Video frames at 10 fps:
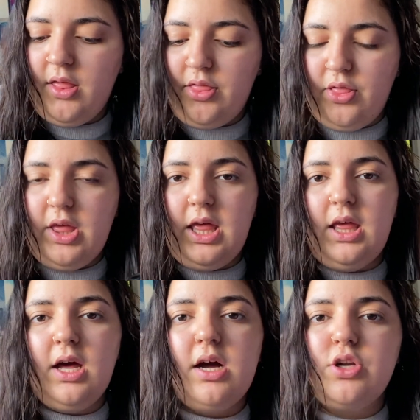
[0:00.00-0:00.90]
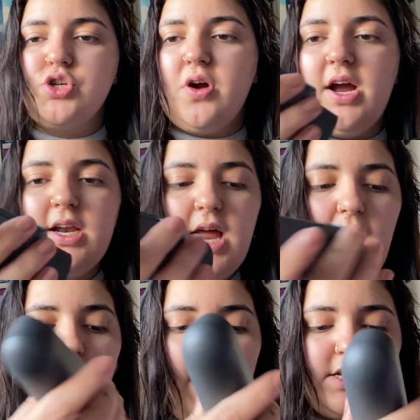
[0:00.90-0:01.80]
the drying
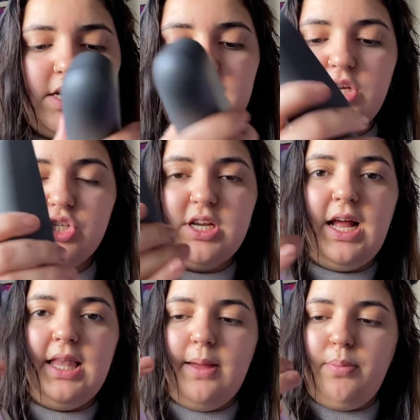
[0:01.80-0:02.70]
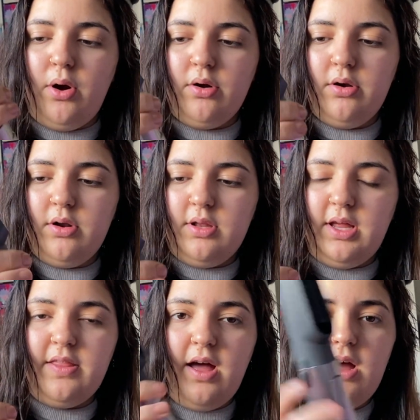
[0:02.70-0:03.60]
head and they just clip on
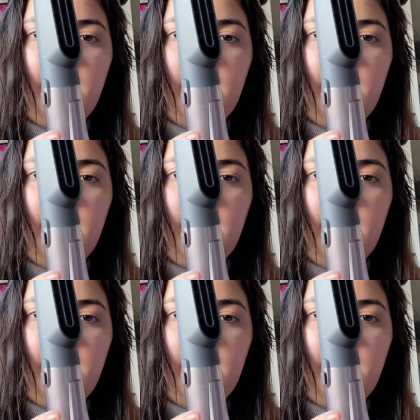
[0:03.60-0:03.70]
like that,